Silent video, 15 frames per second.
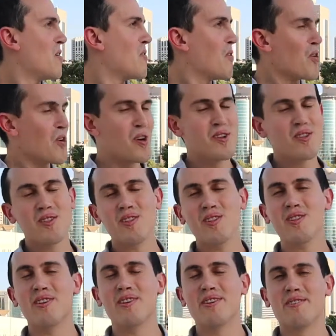forts
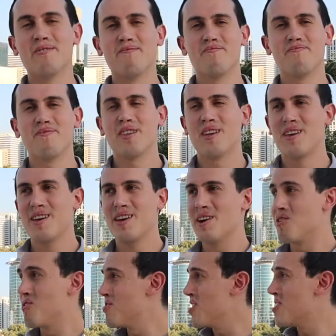and
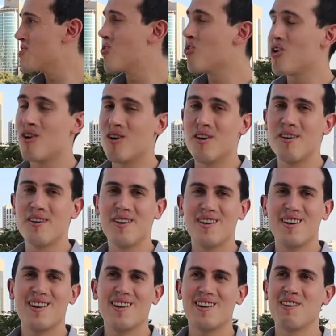all these square,
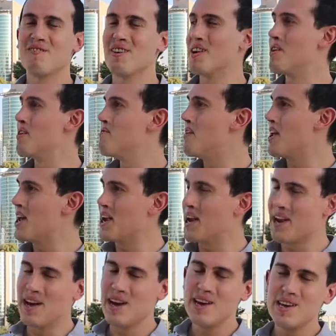even
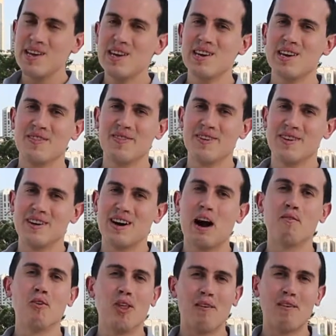being in the
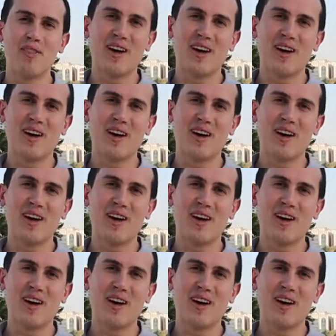Abu Dhabi